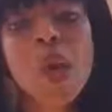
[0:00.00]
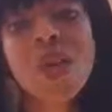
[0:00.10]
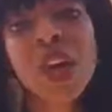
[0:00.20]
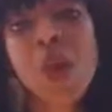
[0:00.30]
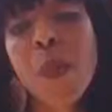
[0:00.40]
or
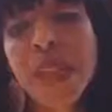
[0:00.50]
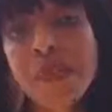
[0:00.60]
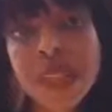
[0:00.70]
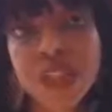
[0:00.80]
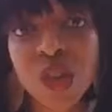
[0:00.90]
the
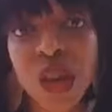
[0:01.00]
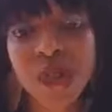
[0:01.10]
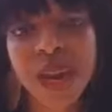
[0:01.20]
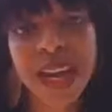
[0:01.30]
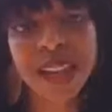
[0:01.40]
commitments you had
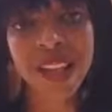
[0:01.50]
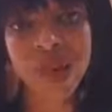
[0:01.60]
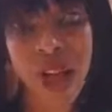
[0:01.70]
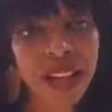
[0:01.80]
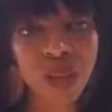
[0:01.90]
made that
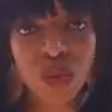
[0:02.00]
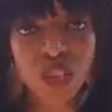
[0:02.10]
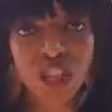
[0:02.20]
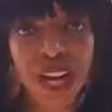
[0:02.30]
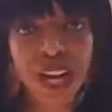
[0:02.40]
you've had to
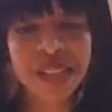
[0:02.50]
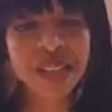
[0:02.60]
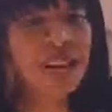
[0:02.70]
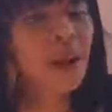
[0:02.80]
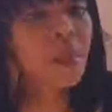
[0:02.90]
adjust.
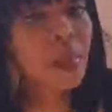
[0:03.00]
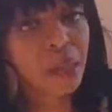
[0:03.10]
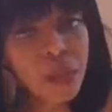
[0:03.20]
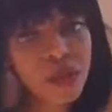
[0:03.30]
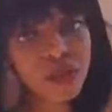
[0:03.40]

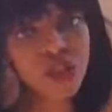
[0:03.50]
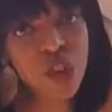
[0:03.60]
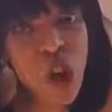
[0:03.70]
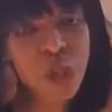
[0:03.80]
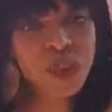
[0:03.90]
Maybe you've
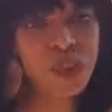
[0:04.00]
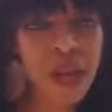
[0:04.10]
stopped,